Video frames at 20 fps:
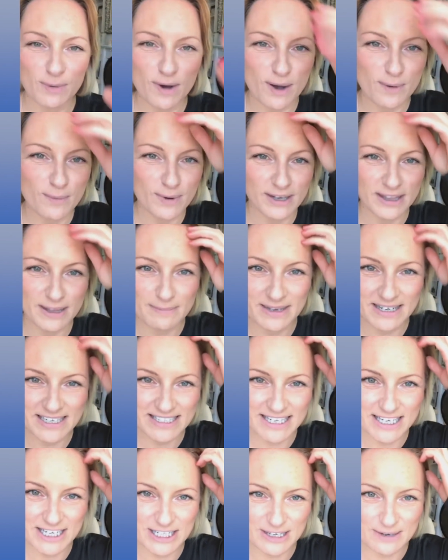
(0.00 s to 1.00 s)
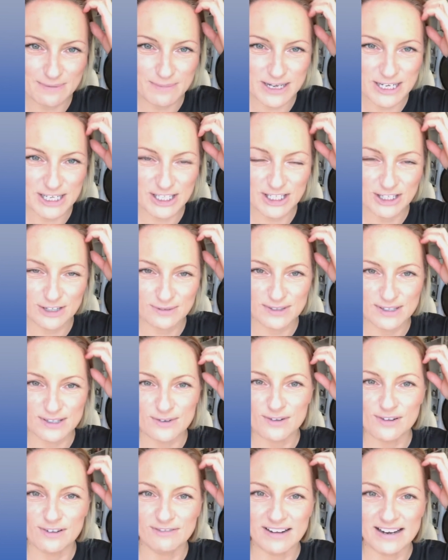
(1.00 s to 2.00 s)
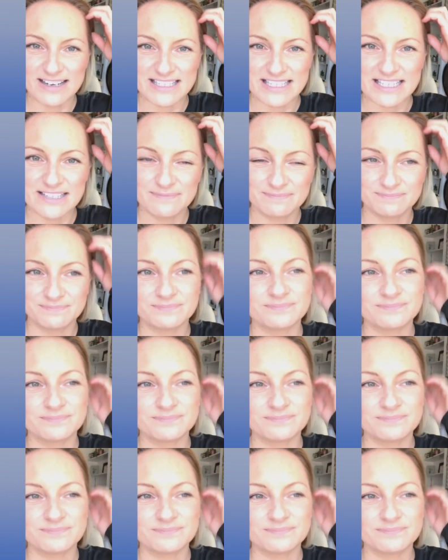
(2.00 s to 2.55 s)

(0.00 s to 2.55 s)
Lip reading: are one of the Meditation and Me students already,